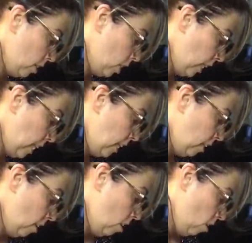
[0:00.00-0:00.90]
chicken,
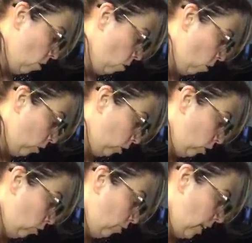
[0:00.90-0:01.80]
all
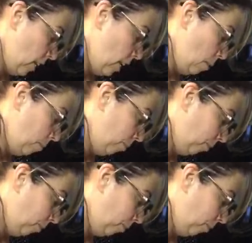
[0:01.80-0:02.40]
shredded up.